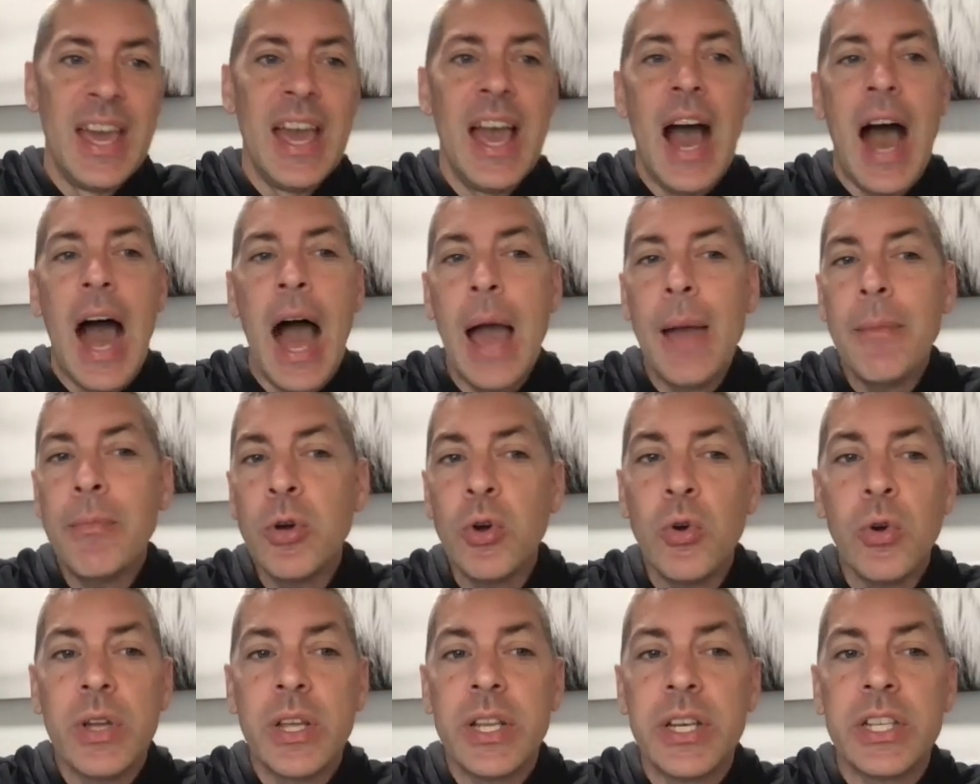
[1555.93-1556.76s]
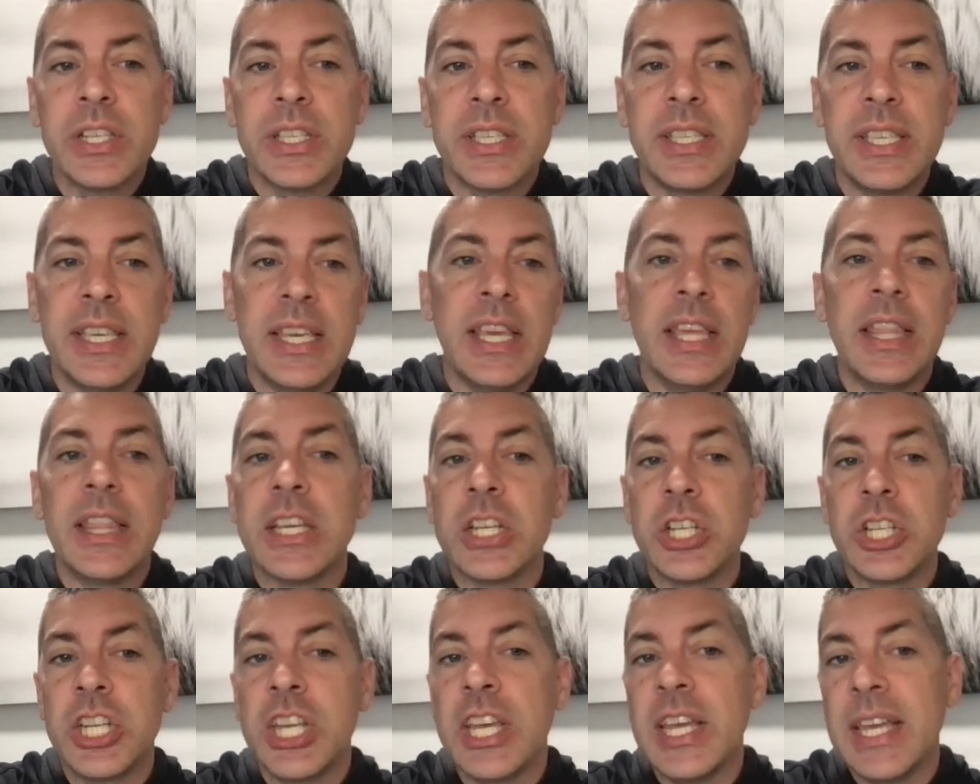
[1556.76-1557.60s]
I'm going to see
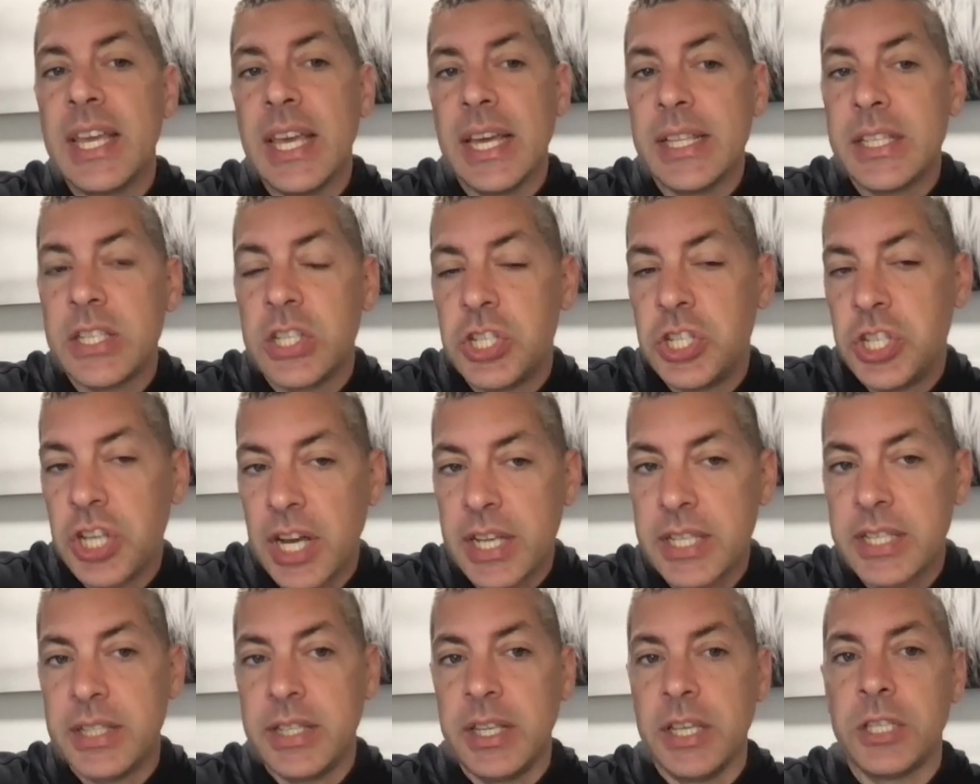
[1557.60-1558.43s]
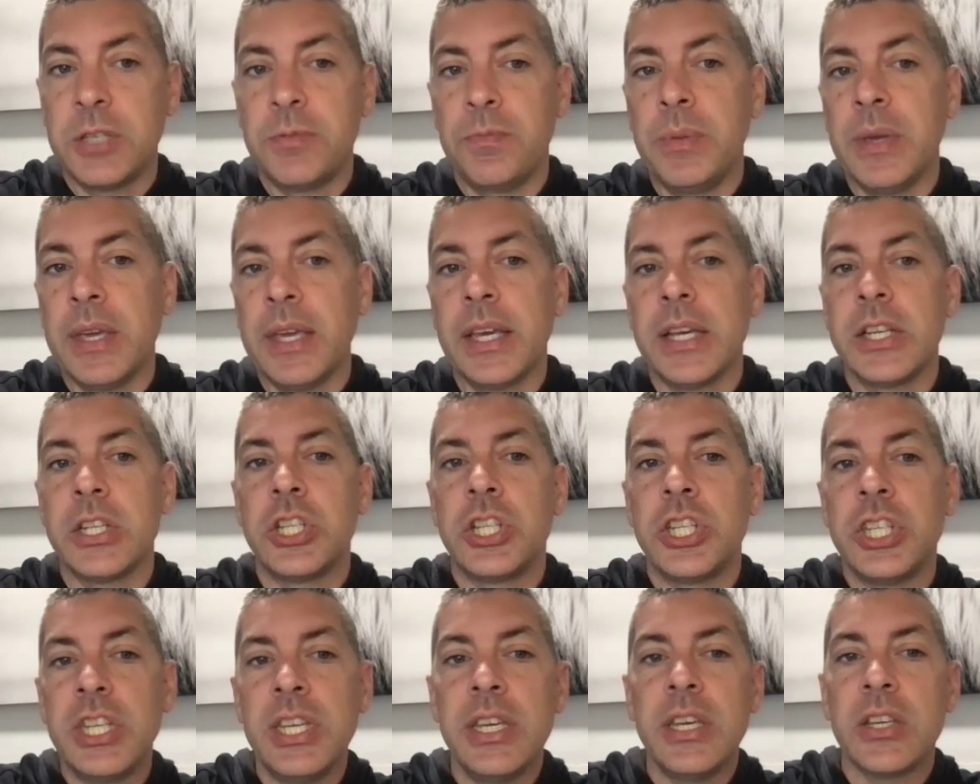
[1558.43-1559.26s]
that she gets justice because
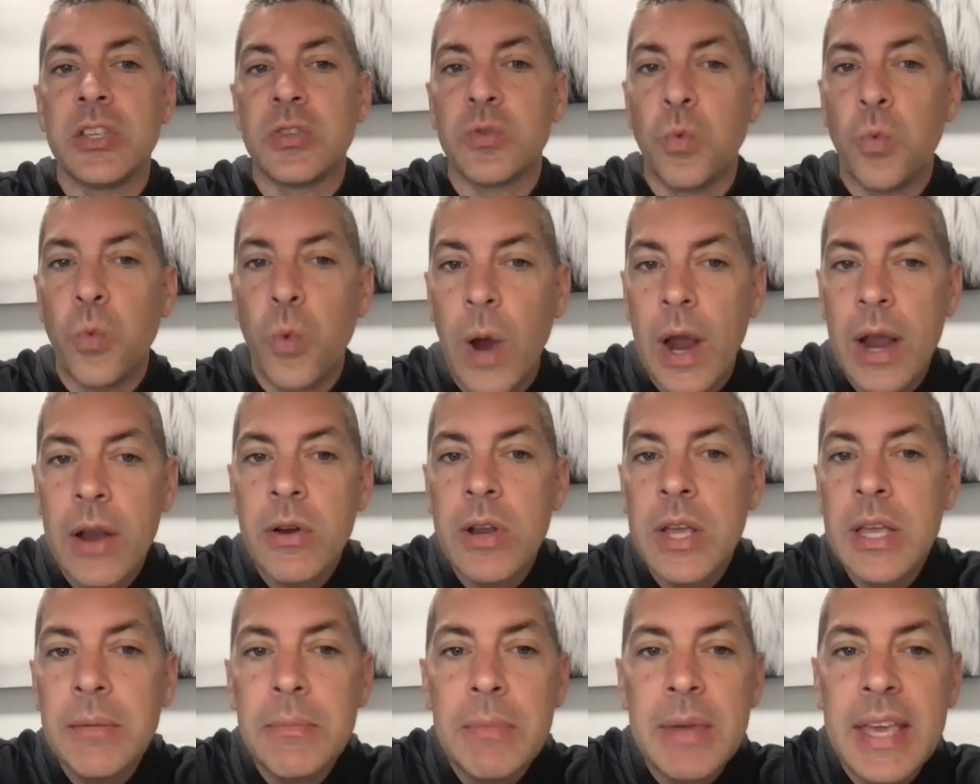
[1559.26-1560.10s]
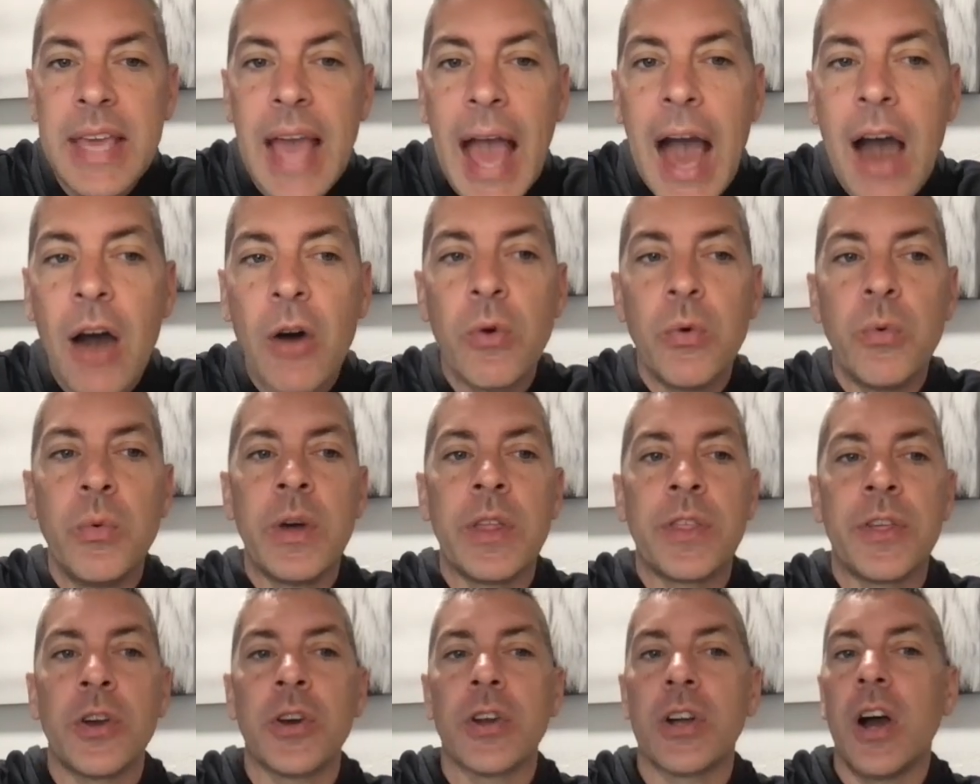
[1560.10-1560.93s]
she is wearing me out
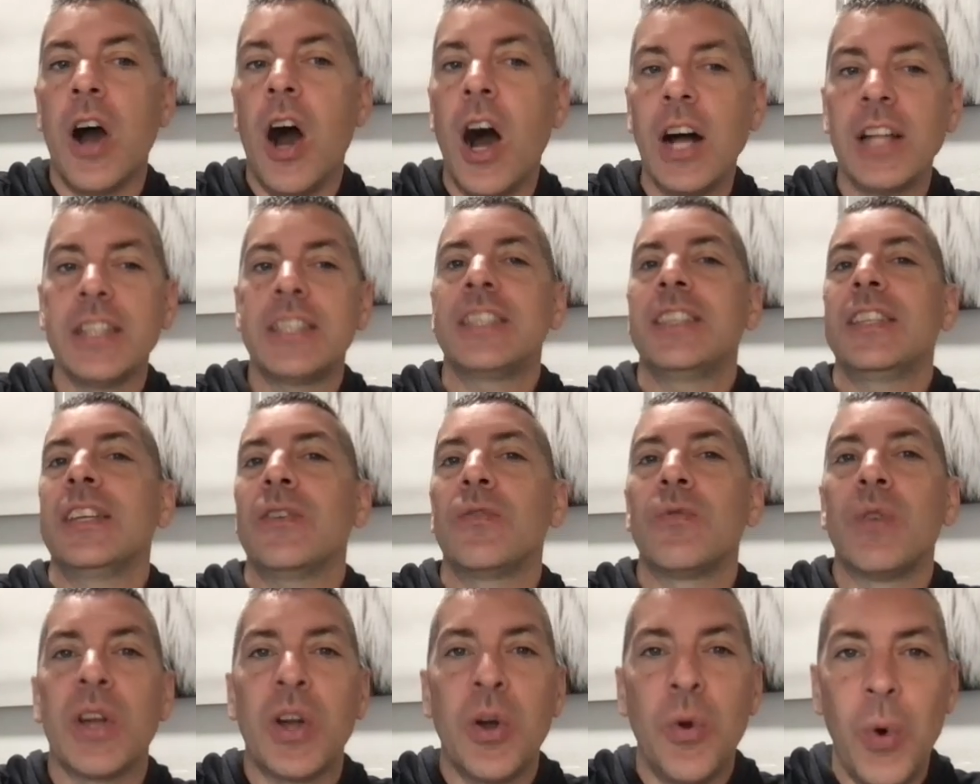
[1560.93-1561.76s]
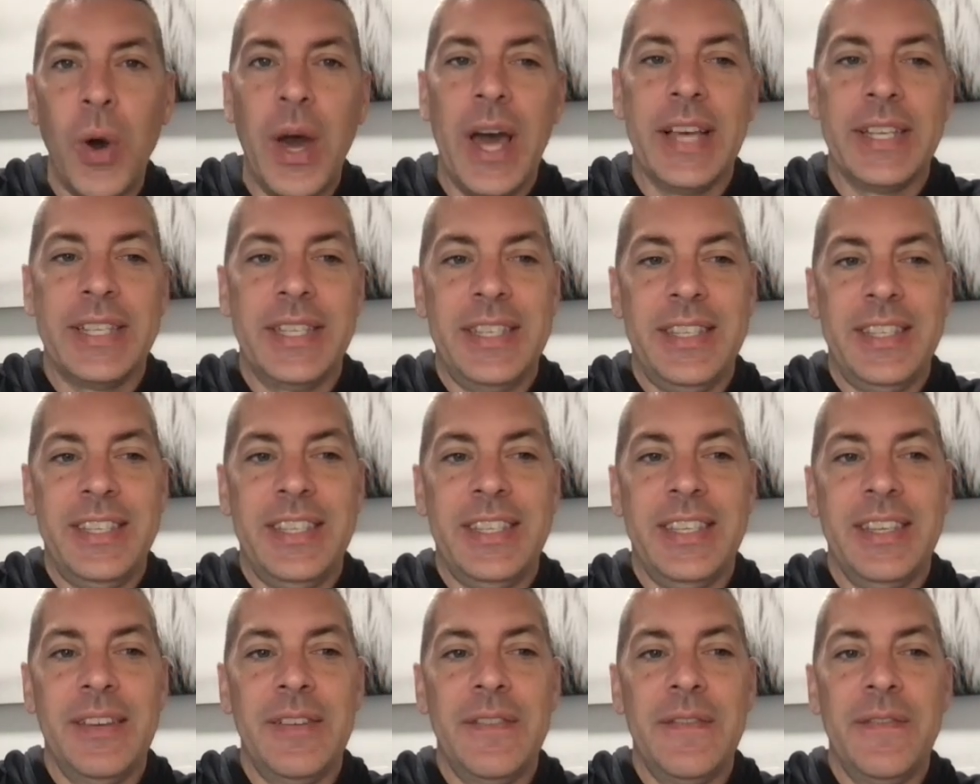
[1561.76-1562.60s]
with her constant requests.
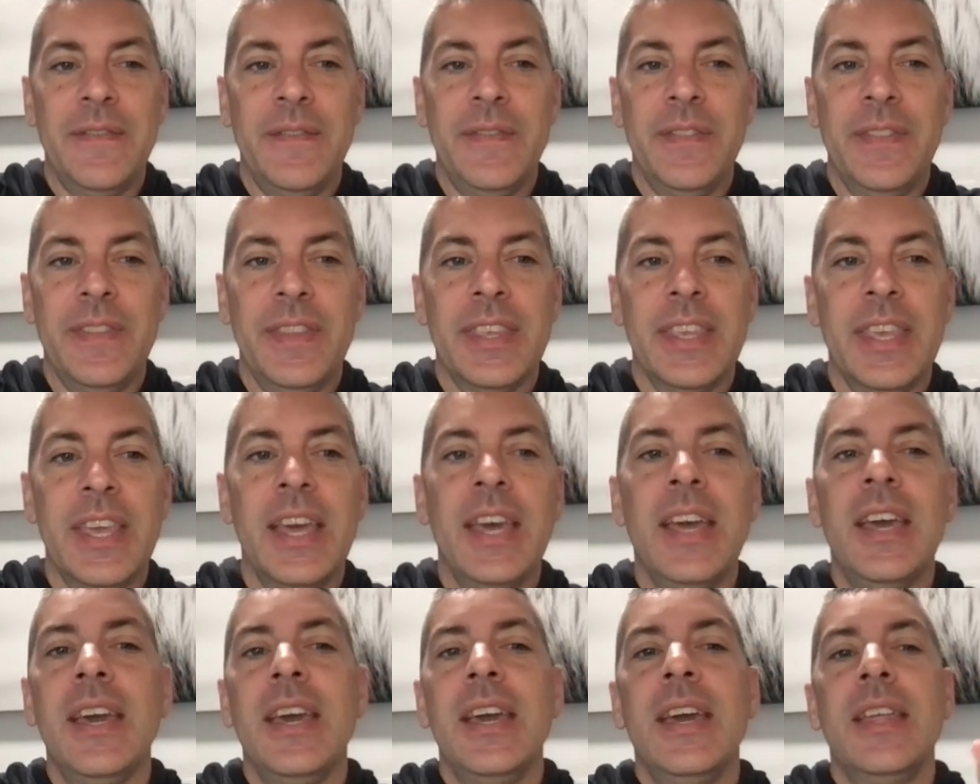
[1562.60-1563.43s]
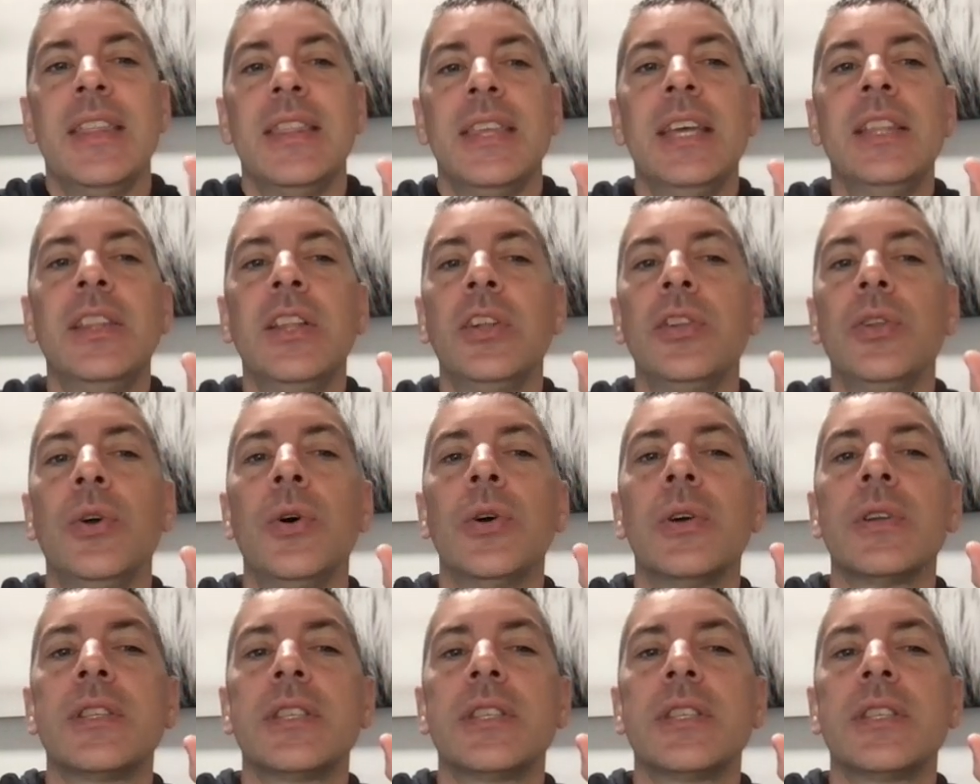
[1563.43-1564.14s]
Then the Lord